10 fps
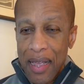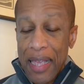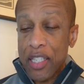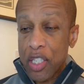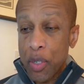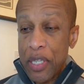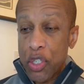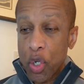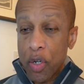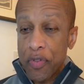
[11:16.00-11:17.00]
it's to be
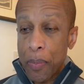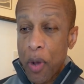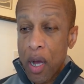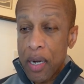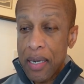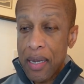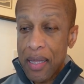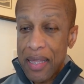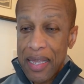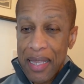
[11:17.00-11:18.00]
served upon
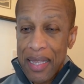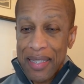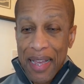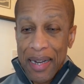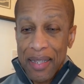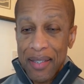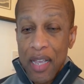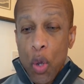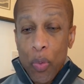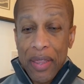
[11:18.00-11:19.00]
the tenant
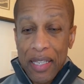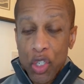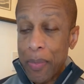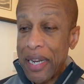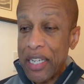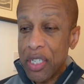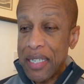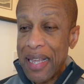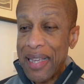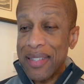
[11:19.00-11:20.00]
with the termination
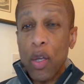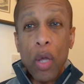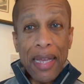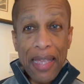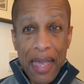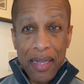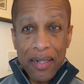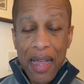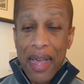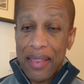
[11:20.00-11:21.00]
date
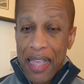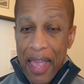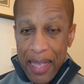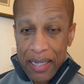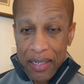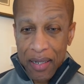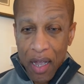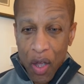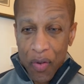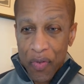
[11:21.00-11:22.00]
again at the end
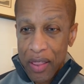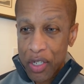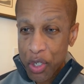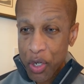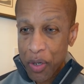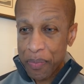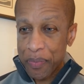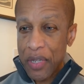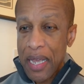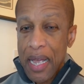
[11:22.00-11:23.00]
of the term.
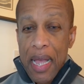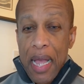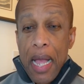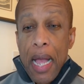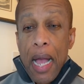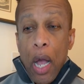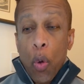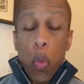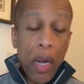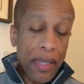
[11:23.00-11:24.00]

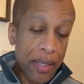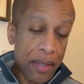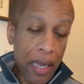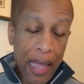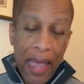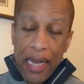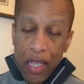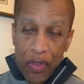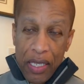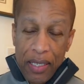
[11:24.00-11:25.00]
Once any
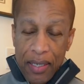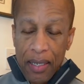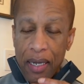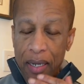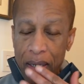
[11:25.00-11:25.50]
of these